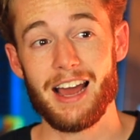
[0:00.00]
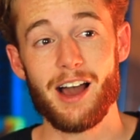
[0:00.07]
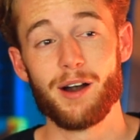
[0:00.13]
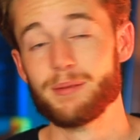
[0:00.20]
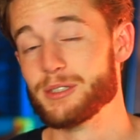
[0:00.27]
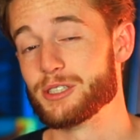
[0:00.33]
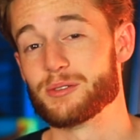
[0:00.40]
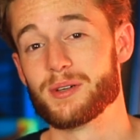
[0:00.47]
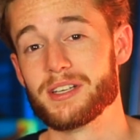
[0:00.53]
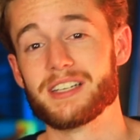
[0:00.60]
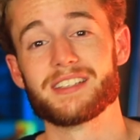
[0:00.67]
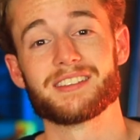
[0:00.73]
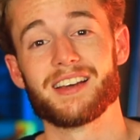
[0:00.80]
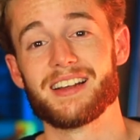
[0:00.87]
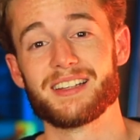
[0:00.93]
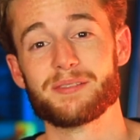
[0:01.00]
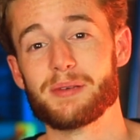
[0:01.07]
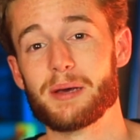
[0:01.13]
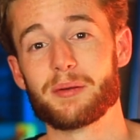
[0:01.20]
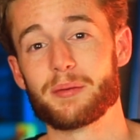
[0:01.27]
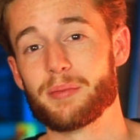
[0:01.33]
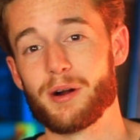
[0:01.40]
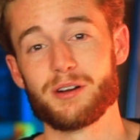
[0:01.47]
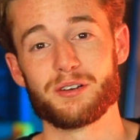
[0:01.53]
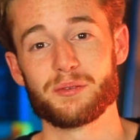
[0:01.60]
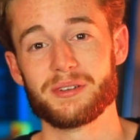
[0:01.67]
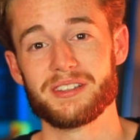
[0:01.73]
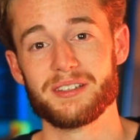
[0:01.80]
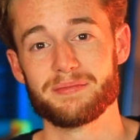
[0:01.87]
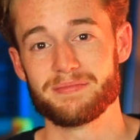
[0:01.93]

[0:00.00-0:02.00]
now I'm just really excited to be able to partner with them.